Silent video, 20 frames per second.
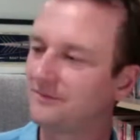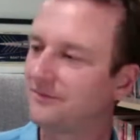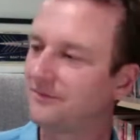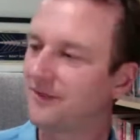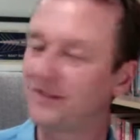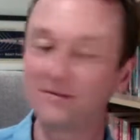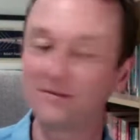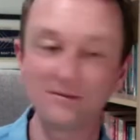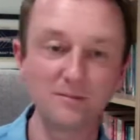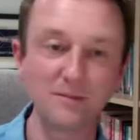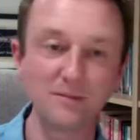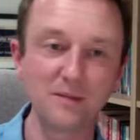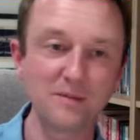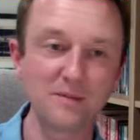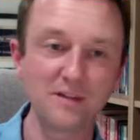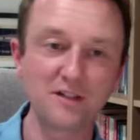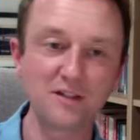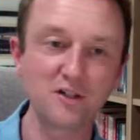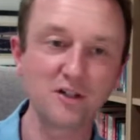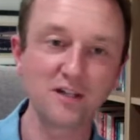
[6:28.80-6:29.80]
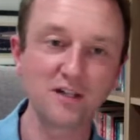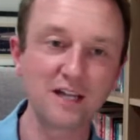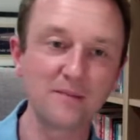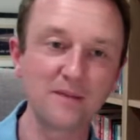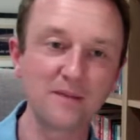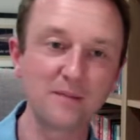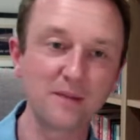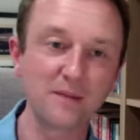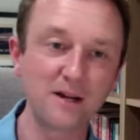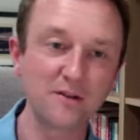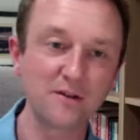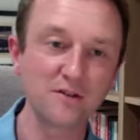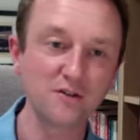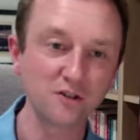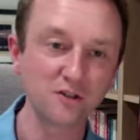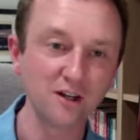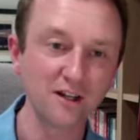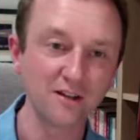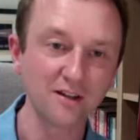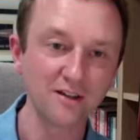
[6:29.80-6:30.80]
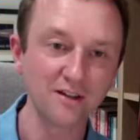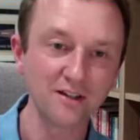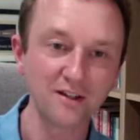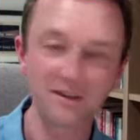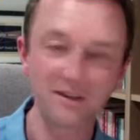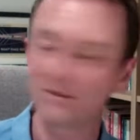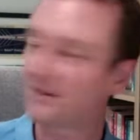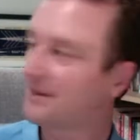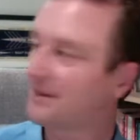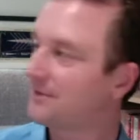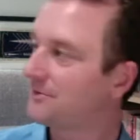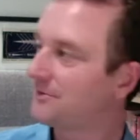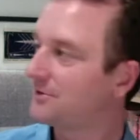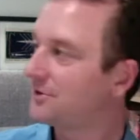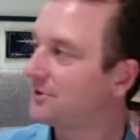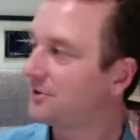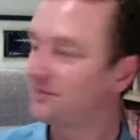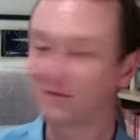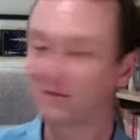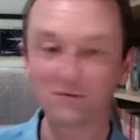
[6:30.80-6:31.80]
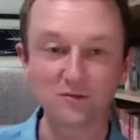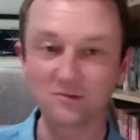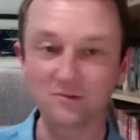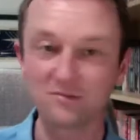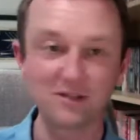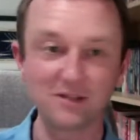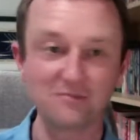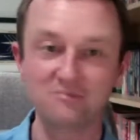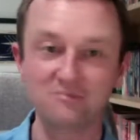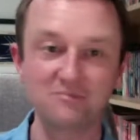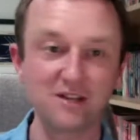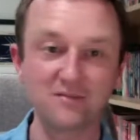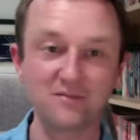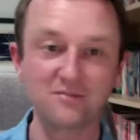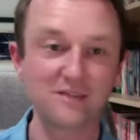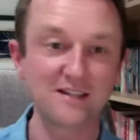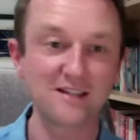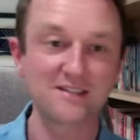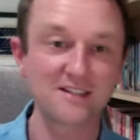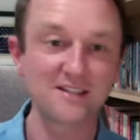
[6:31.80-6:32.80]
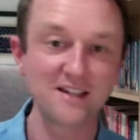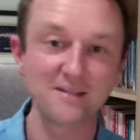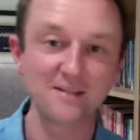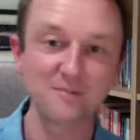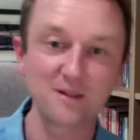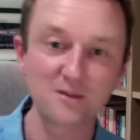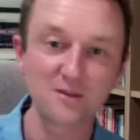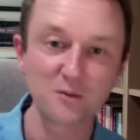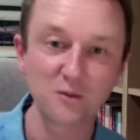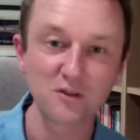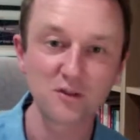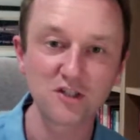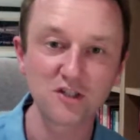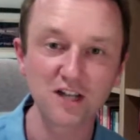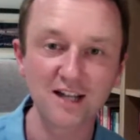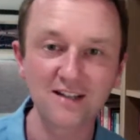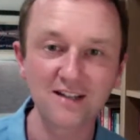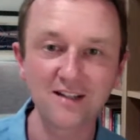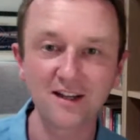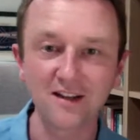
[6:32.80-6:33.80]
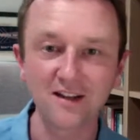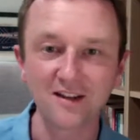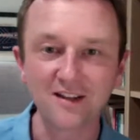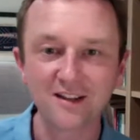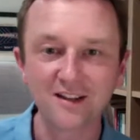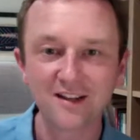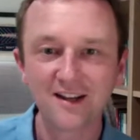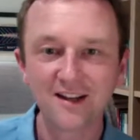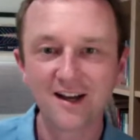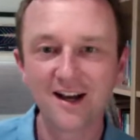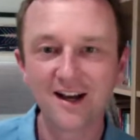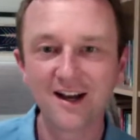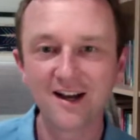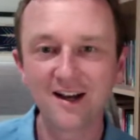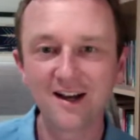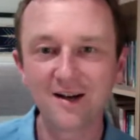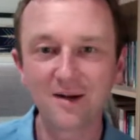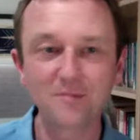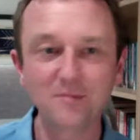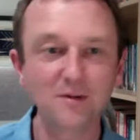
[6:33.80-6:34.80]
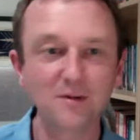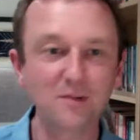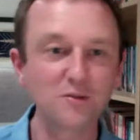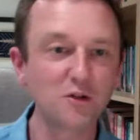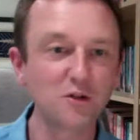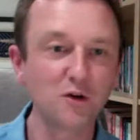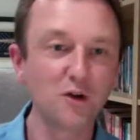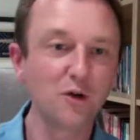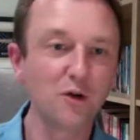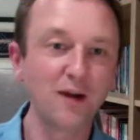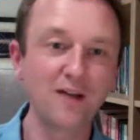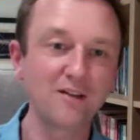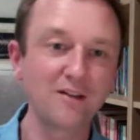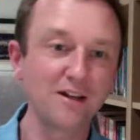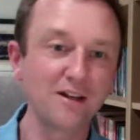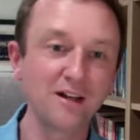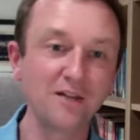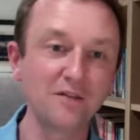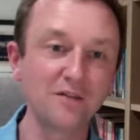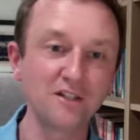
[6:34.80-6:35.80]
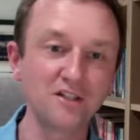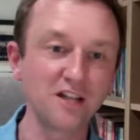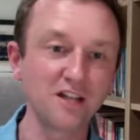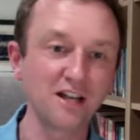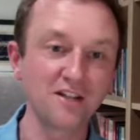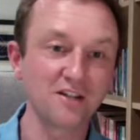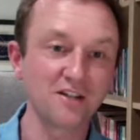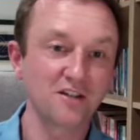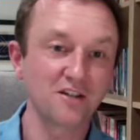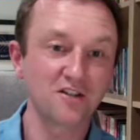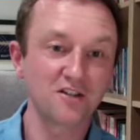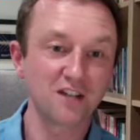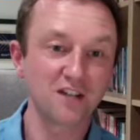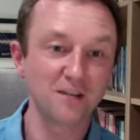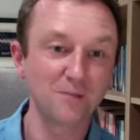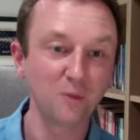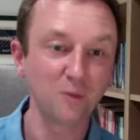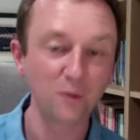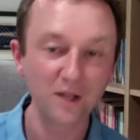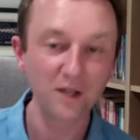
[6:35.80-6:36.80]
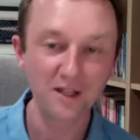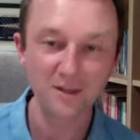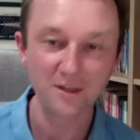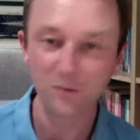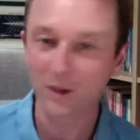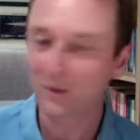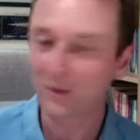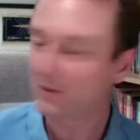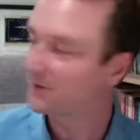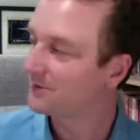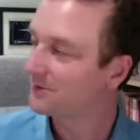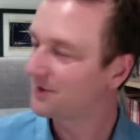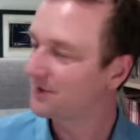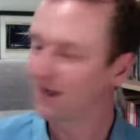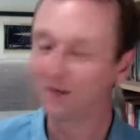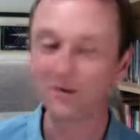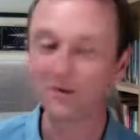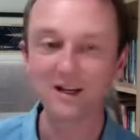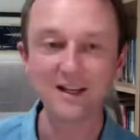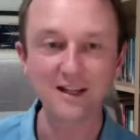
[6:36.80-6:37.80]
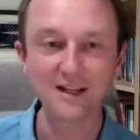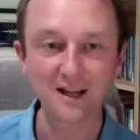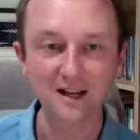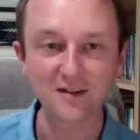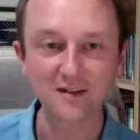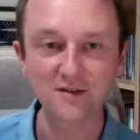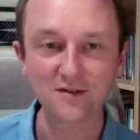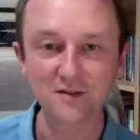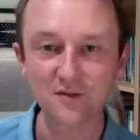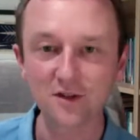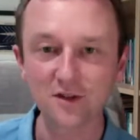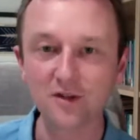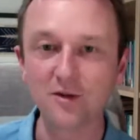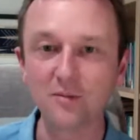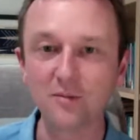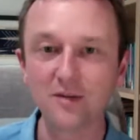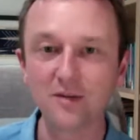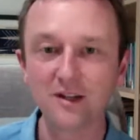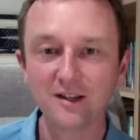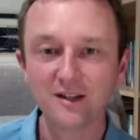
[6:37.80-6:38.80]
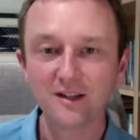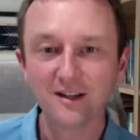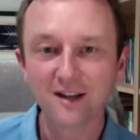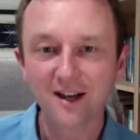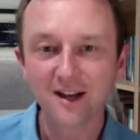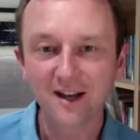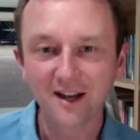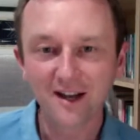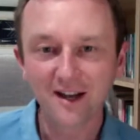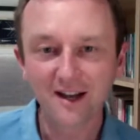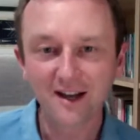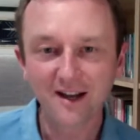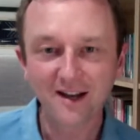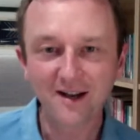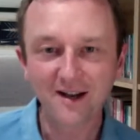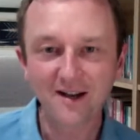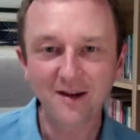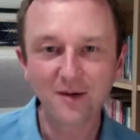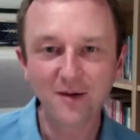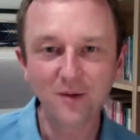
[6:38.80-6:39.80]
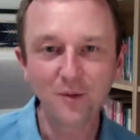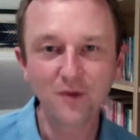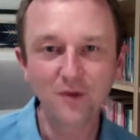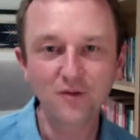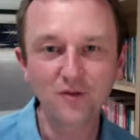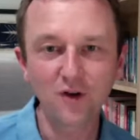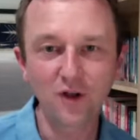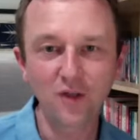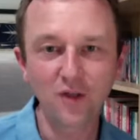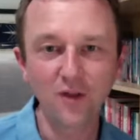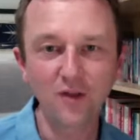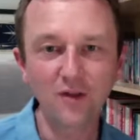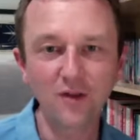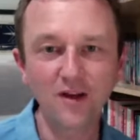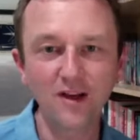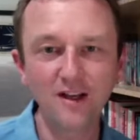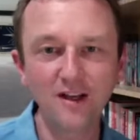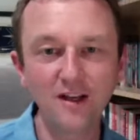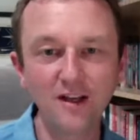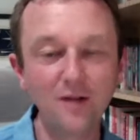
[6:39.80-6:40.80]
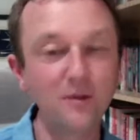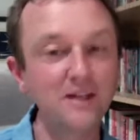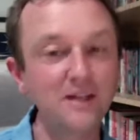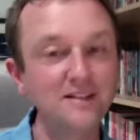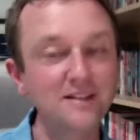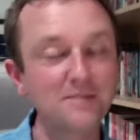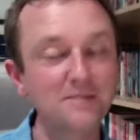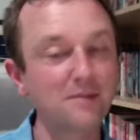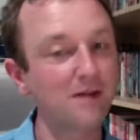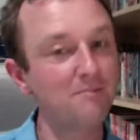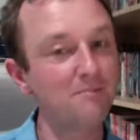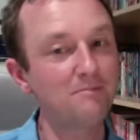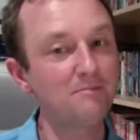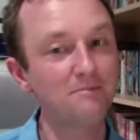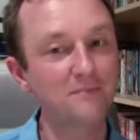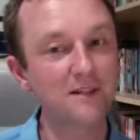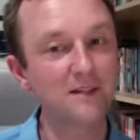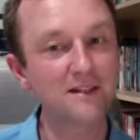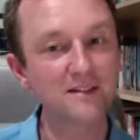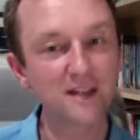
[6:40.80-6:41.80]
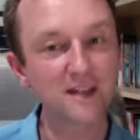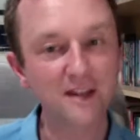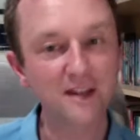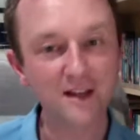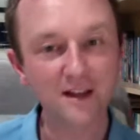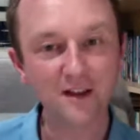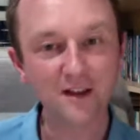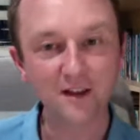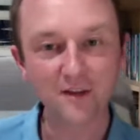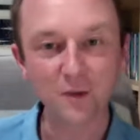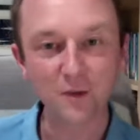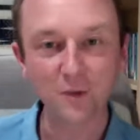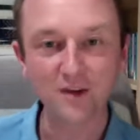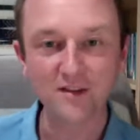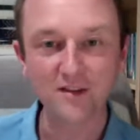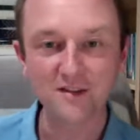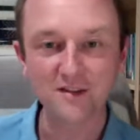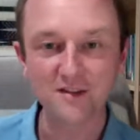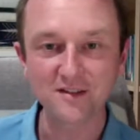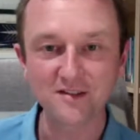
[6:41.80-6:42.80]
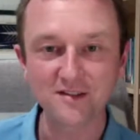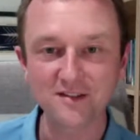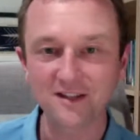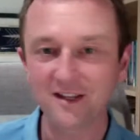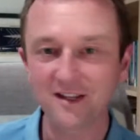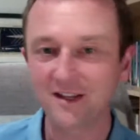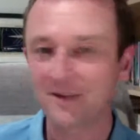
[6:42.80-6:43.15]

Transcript: And maybe they should have kept their powder dry. You know, they've that's it. That's all the chat done. I'm sure you were having a lovely chat. It's just a shame that we were totally out of the loop. We've got Louise's mum is here. The Weatherstons are here.